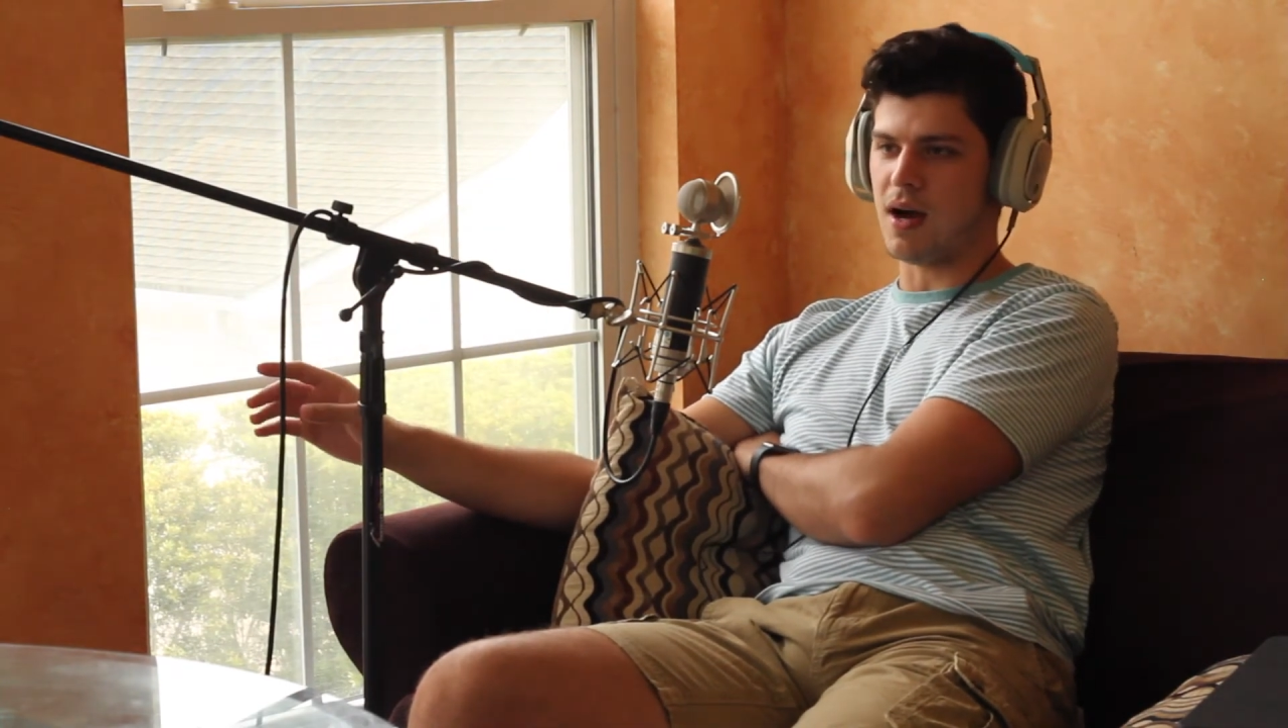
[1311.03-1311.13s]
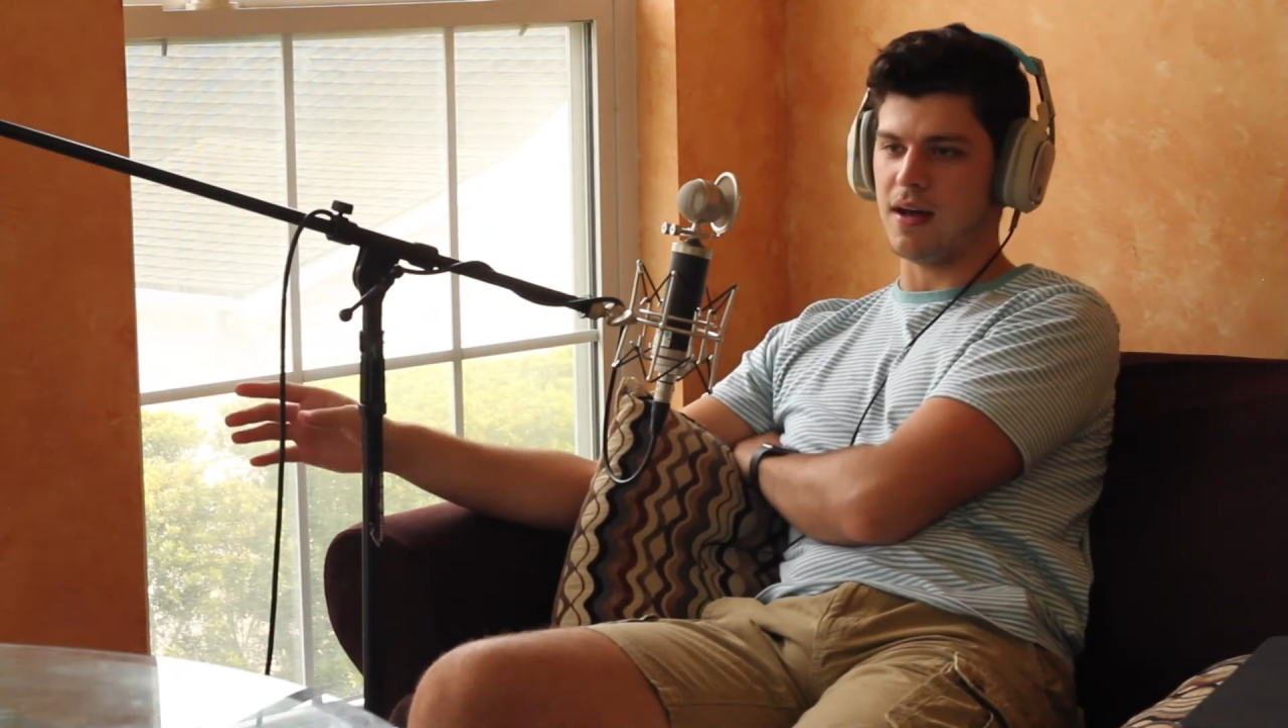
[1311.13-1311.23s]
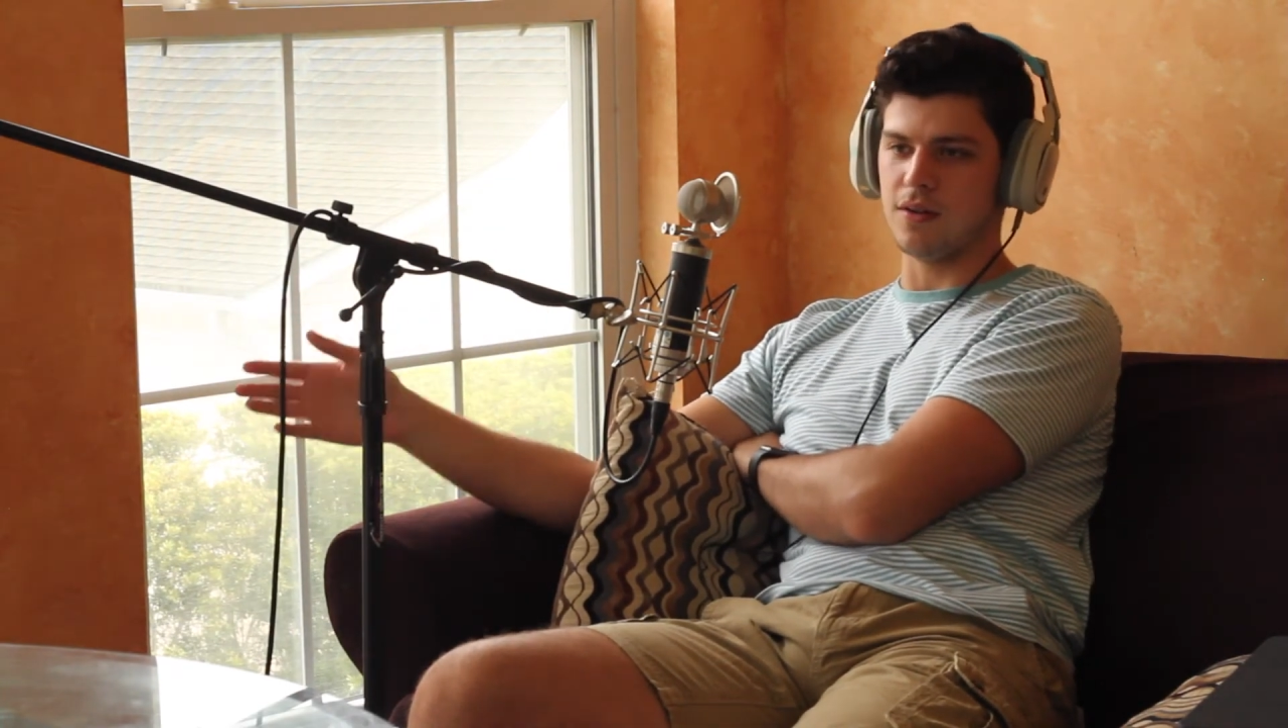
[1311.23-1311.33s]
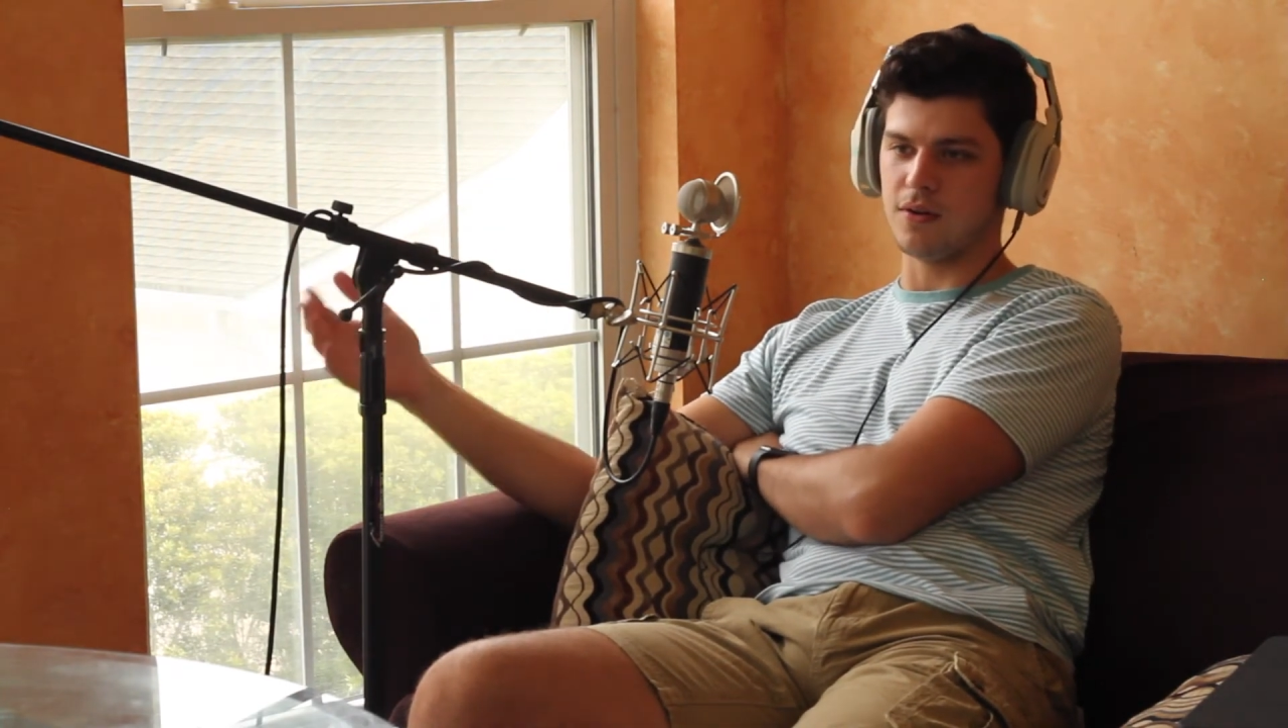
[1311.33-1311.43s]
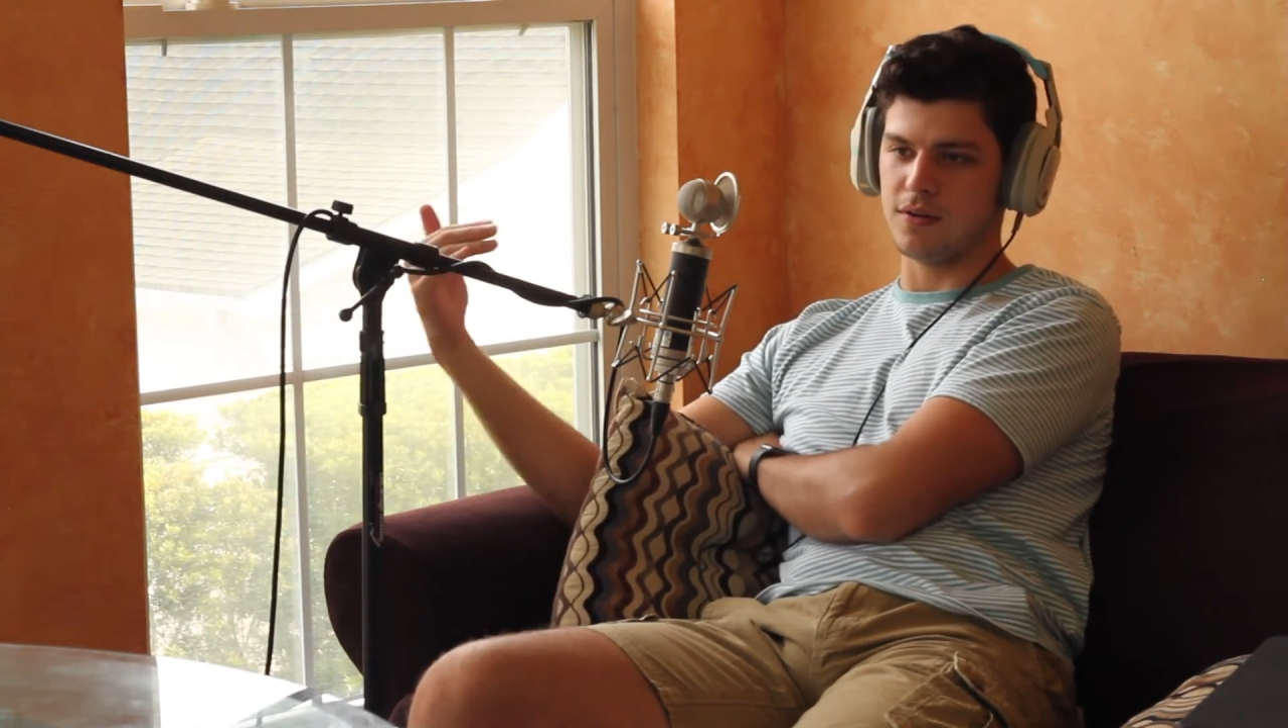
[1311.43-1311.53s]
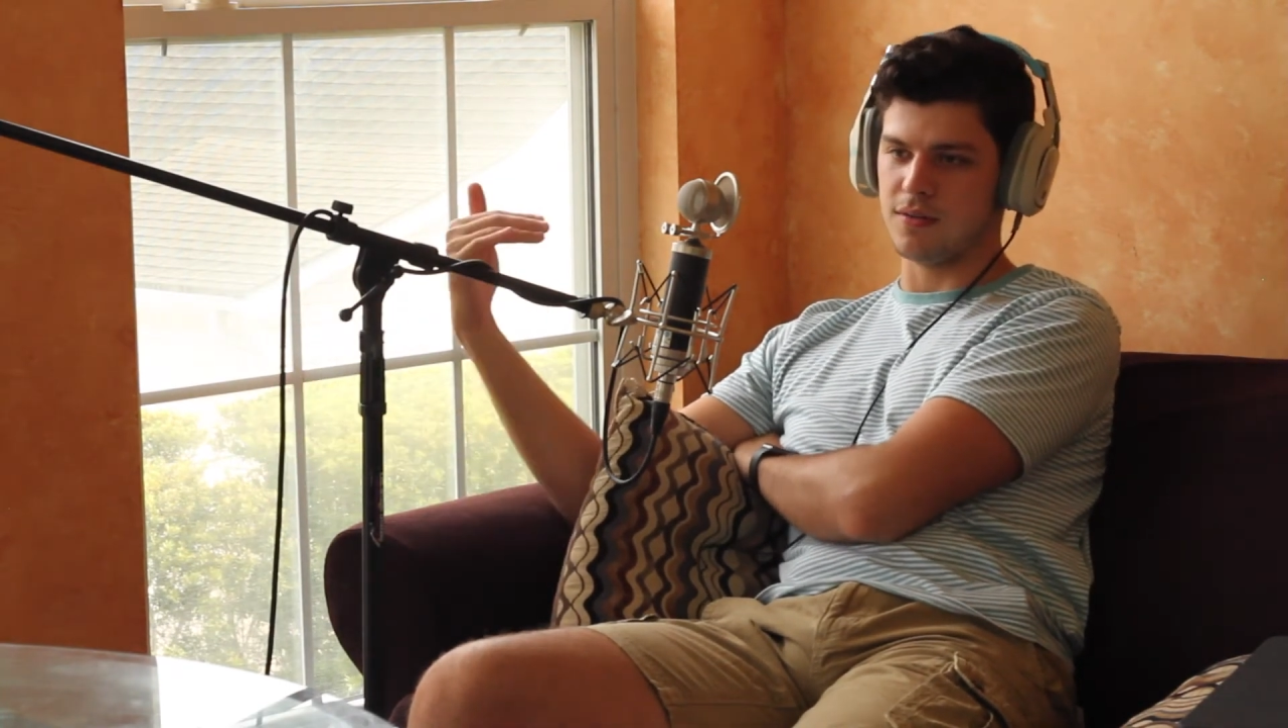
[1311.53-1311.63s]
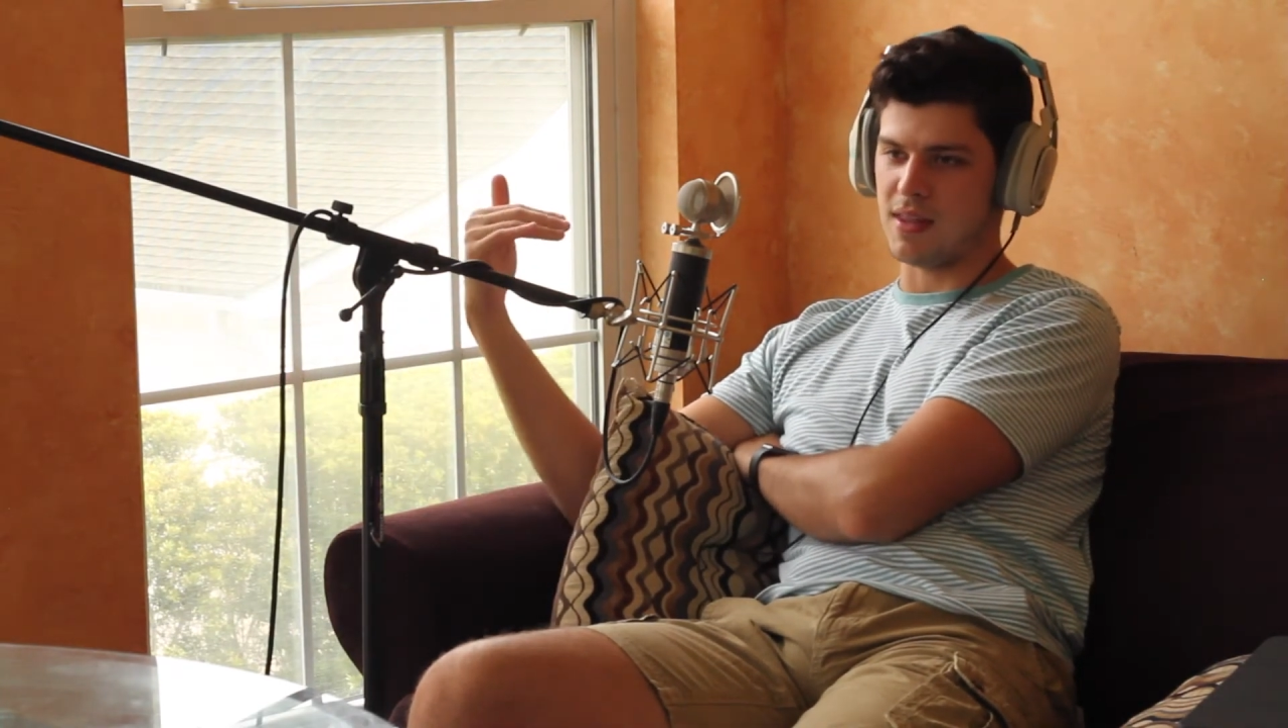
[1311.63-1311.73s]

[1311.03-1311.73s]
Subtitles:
I learn